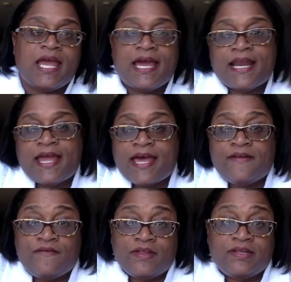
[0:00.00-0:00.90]
And I had a
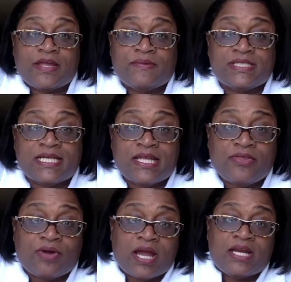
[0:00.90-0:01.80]
feeling that was
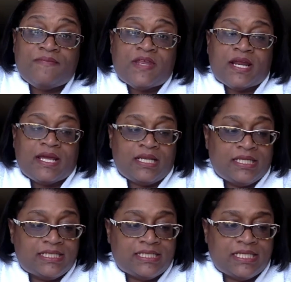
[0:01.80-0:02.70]
another item that I had
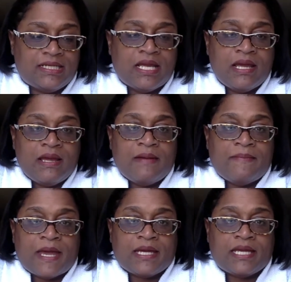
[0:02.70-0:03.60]
listed
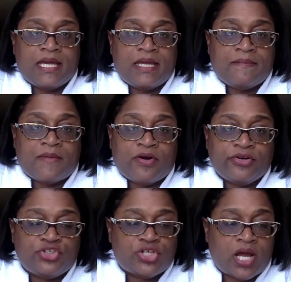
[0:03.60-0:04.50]
back in
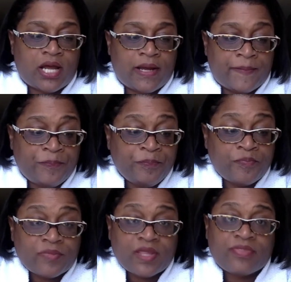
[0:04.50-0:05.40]
March,
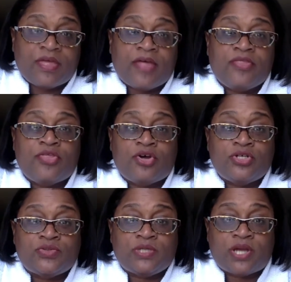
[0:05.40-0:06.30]
that
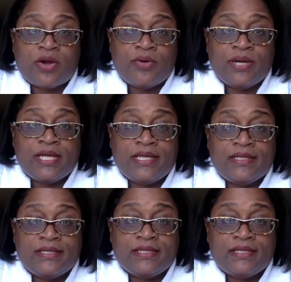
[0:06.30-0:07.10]
those would go in